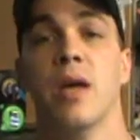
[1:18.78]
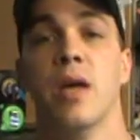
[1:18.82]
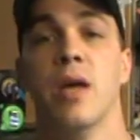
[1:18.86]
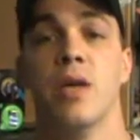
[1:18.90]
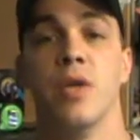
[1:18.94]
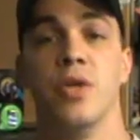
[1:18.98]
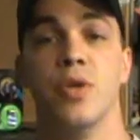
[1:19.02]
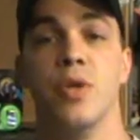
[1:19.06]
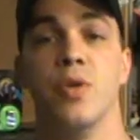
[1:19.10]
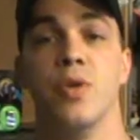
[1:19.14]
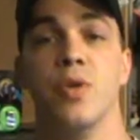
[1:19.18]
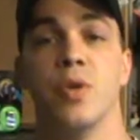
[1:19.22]

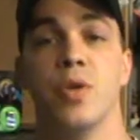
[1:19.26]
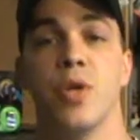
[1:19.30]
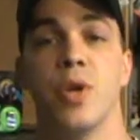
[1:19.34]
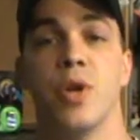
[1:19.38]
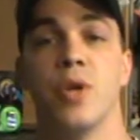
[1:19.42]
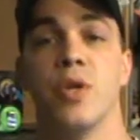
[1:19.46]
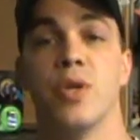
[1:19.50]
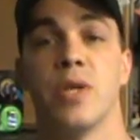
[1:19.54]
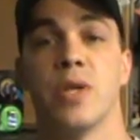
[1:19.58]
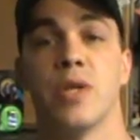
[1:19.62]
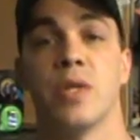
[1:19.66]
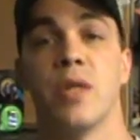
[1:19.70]
used
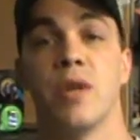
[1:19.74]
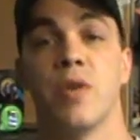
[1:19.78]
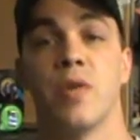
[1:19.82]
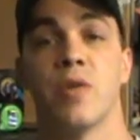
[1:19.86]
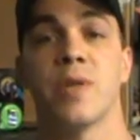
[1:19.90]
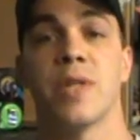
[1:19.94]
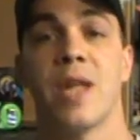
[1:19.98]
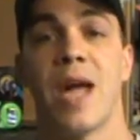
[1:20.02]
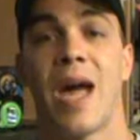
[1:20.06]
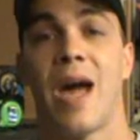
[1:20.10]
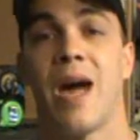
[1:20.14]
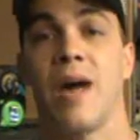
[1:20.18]
those as little
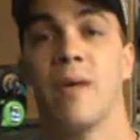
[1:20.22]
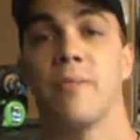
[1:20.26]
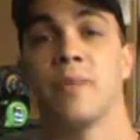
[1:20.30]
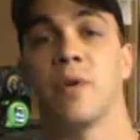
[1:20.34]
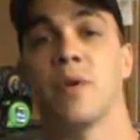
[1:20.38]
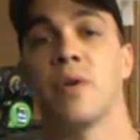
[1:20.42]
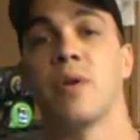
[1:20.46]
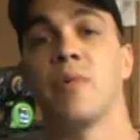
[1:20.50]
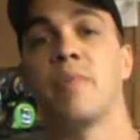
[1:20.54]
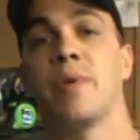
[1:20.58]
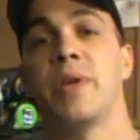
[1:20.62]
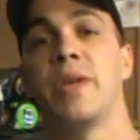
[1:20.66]
tabs
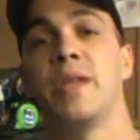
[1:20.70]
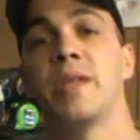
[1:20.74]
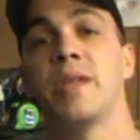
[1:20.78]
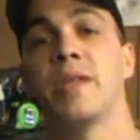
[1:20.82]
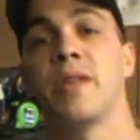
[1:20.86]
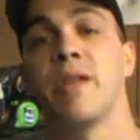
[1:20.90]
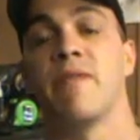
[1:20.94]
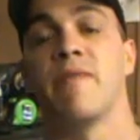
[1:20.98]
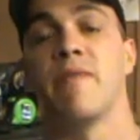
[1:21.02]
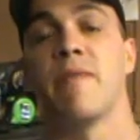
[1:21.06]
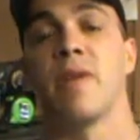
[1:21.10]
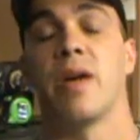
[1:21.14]
on a piece
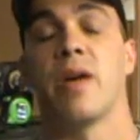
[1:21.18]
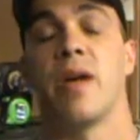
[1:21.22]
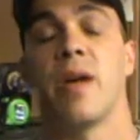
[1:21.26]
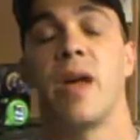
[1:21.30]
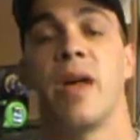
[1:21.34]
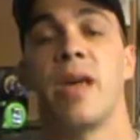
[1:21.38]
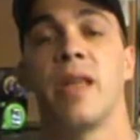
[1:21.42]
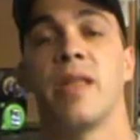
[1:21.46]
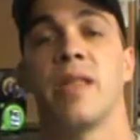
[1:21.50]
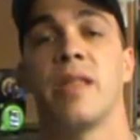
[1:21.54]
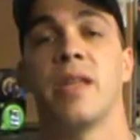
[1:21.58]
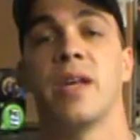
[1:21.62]
of
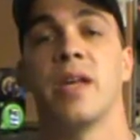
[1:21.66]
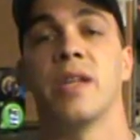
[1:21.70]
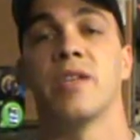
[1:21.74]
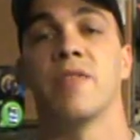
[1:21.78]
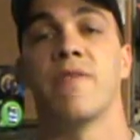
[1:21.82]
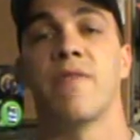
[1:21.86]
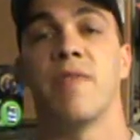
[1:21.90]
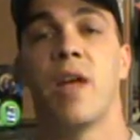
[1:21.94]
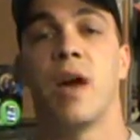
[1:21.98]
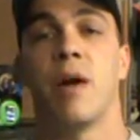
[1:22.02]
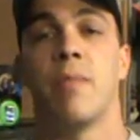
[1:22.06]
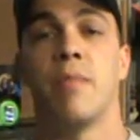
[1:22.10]
1/8 inch
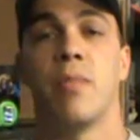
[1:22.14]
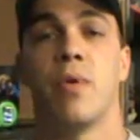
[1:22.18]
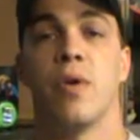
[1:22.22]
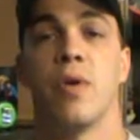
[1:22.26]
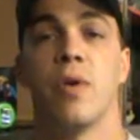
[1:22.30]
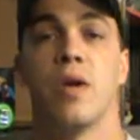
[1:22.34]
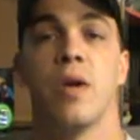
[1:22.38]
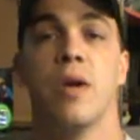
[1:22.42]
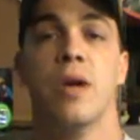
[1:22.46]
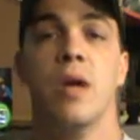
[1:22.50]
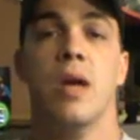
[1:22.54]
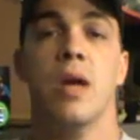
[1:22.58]
flat
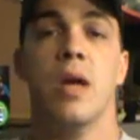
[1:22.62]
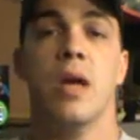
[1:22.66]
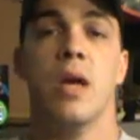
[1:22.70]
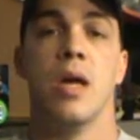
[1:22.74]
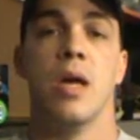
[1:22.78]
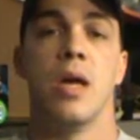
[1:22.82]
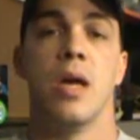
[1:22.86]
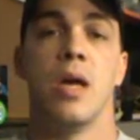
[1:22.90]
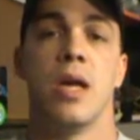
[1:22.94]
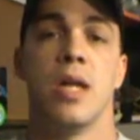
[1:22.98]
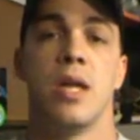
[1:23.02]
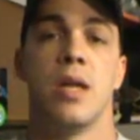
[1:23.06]
bar,
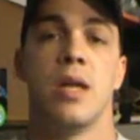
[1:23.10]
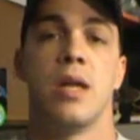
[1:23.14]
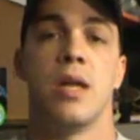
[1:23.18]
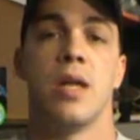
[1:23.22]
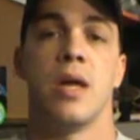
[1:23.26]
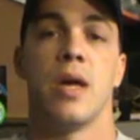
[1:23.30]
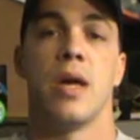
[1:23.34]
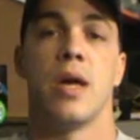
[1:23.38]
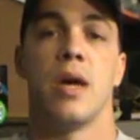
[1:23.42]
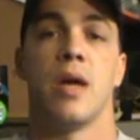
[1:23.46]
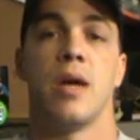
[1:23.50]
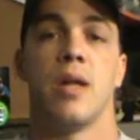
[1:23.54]
and
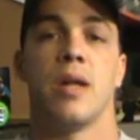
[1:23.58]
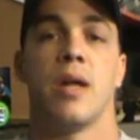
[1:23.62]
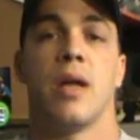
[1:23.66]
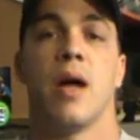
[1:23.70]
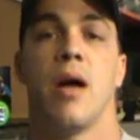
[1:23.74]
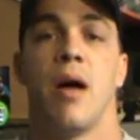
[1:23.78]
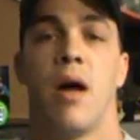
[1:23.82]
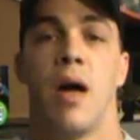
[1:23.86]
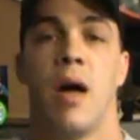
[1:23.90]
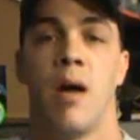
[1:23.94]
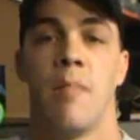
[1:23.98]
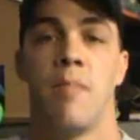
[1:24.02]

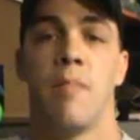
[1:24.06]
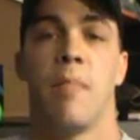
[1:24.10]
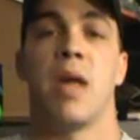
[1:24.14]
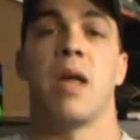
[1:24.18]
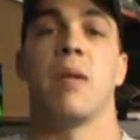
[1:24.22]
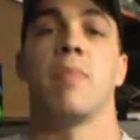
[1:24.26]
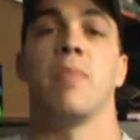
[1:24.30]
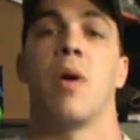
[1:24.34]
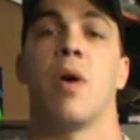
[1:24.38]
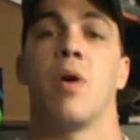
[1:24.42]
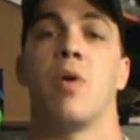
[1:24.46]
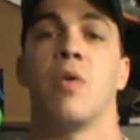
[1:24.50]
I
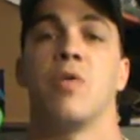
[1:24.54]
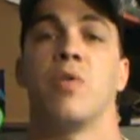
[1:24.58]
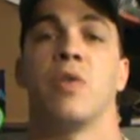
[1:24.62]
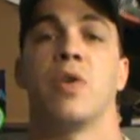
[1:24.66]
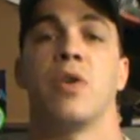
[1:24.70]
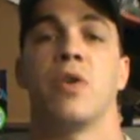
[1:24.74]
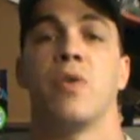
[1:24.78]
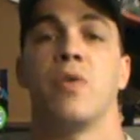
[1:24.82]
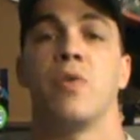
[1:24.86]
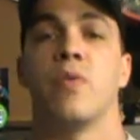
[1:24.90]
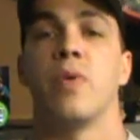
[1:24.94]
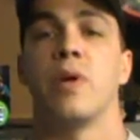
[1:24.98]
made my own
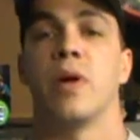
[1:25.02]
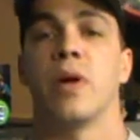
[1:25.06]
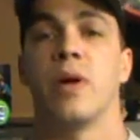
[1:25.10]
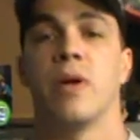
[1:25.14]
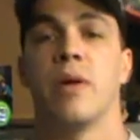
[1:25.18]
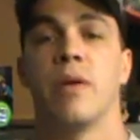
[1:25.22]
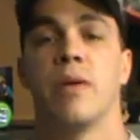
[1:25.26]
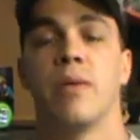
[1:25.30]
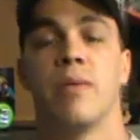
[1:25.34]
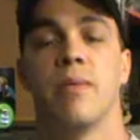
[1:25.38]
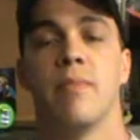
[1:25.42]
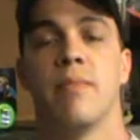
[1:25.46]

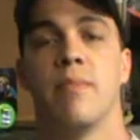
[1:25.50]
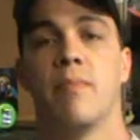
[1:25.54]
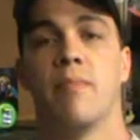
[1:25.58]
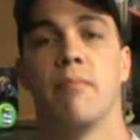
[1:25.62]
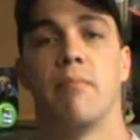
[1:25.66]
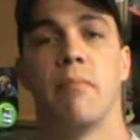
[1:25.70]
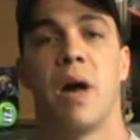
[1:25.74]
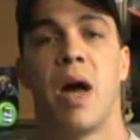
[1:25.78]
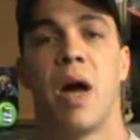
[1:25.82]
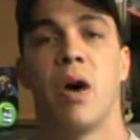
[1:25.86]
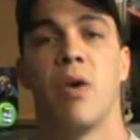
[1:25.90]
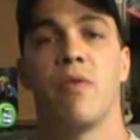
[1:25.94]
little
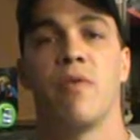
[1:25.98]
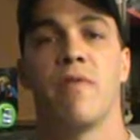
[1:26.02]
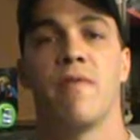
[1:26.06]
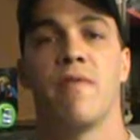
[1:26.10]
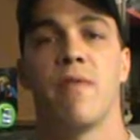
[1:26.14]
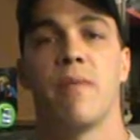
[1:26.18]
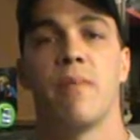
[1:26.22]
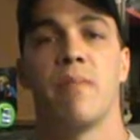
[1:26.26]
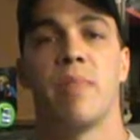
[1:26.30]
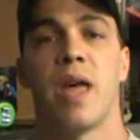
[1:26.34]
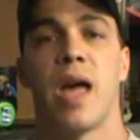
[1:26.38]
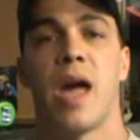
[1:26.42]
mount
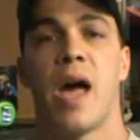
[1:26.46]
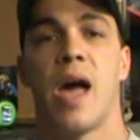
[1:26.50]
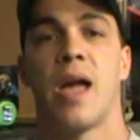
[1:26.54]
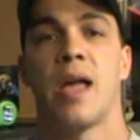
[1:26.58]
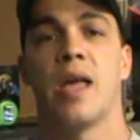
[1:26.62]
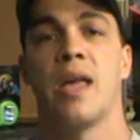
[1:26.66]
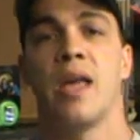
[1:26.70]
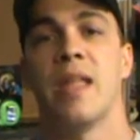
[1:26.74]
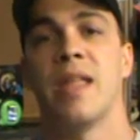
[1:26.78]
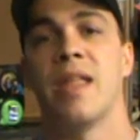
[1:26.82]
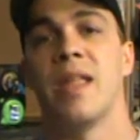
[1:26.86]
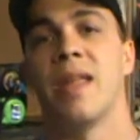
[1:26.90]
from
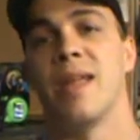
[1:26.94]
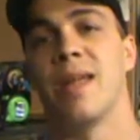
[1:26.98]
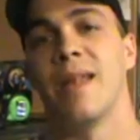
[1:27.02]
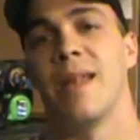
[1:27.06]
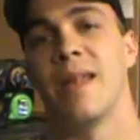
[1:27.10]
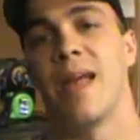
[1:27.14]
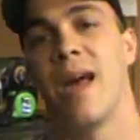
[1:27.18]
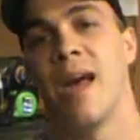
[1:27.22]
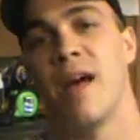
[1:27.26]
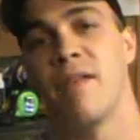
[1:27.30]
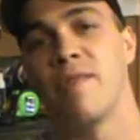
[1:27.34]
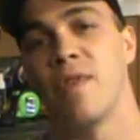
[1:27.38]
that. And then
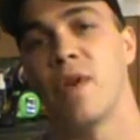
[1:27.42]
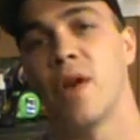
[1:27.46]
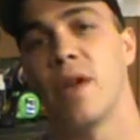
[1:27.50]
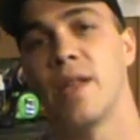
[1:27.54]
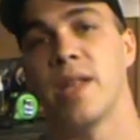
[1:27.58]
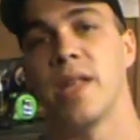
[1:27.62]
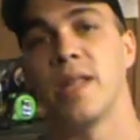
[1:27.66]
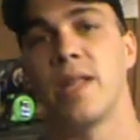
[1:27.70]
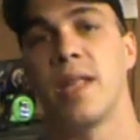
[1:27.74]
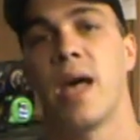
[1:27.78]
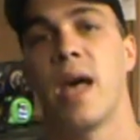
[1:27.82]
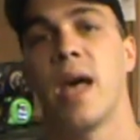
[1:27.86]
after I
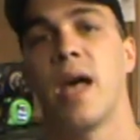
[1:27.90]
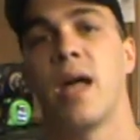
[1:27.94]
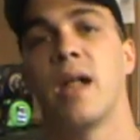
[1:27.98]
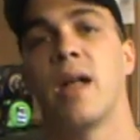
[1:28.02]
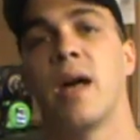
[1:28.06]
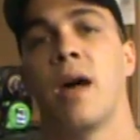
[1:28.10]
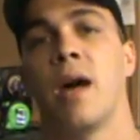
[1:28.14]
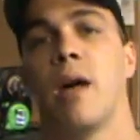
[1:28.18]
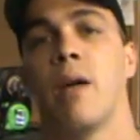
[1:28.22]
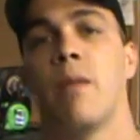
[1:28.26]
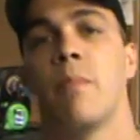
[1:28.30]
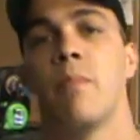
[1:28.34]
did that,
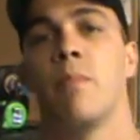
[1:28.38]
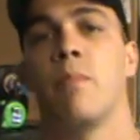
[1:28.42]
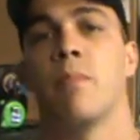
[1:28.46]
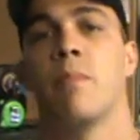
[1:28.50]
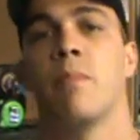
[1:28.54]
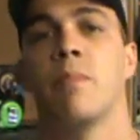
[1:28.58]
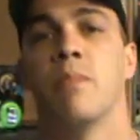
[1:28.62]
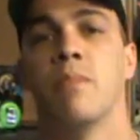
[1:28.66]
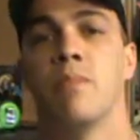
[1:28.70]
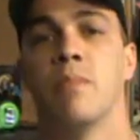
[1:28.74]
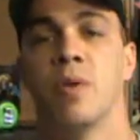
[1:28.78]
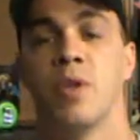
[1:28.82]
I
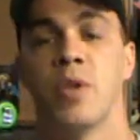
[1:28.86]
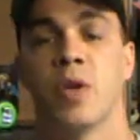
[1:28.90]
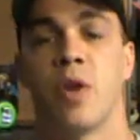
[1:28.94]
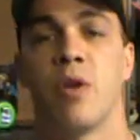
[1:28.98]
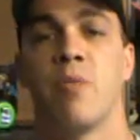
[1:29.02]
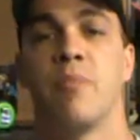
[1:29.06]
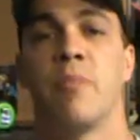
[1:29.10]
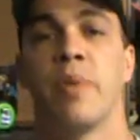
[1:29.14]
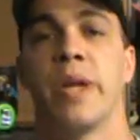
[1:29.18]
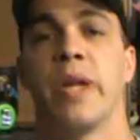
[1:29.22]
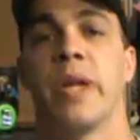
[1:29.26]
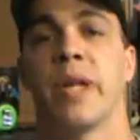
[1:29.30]

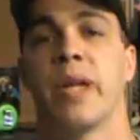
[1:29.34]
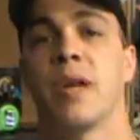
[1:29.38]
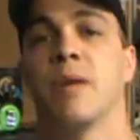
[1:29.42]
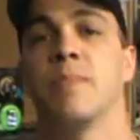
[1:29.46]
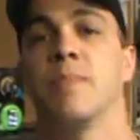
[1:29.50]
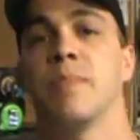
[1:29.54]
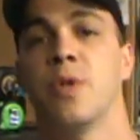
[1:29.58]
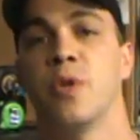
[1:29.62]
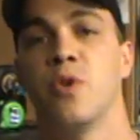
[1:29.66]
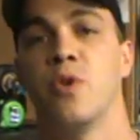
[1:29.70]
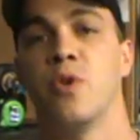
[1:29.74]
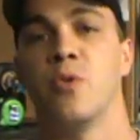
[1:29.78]
started bending
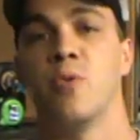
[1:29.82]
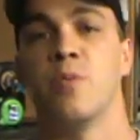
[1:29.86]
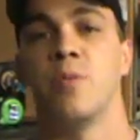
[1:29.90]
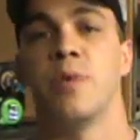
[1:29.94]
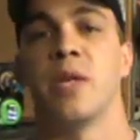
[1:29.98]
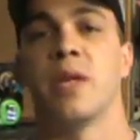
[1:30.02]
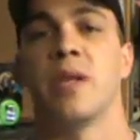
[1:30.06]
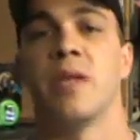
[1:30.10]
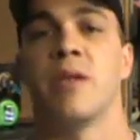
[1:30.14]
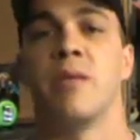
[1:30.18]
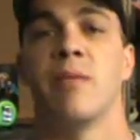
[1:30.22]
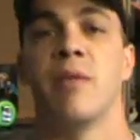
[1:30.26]
up tubes
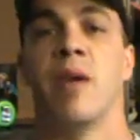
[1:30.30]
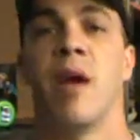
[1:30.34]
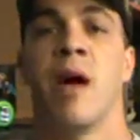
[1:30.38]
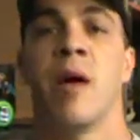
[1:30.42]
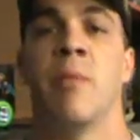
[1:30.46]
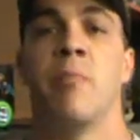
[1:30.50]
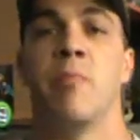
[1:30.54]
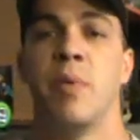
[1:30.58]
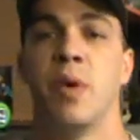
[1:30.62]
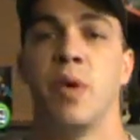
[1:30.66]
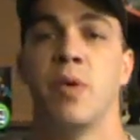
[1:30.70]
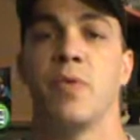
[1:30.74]
and I
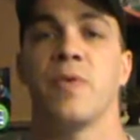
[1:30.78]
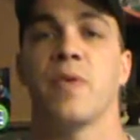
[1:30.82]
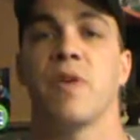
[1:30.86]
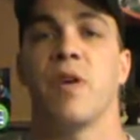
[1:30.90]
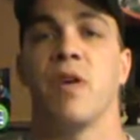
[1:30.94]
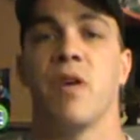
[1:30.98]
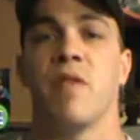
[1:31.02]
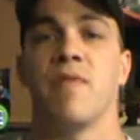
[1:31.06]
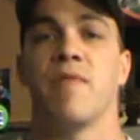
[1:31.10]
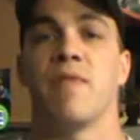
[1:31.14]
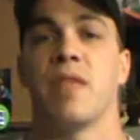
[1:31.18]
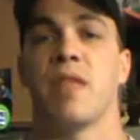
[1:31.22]
built
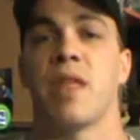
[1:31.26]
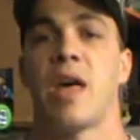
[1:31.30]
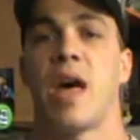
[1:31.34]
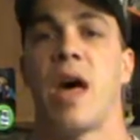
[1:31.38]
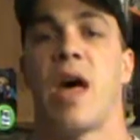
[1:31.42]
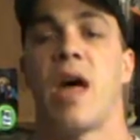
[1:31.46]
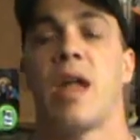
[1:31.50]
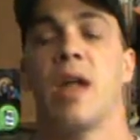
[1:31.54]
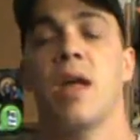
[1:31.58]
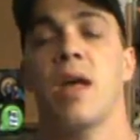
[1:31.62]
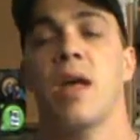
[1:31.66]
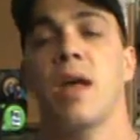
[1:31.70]
off of
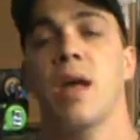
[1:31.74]
that.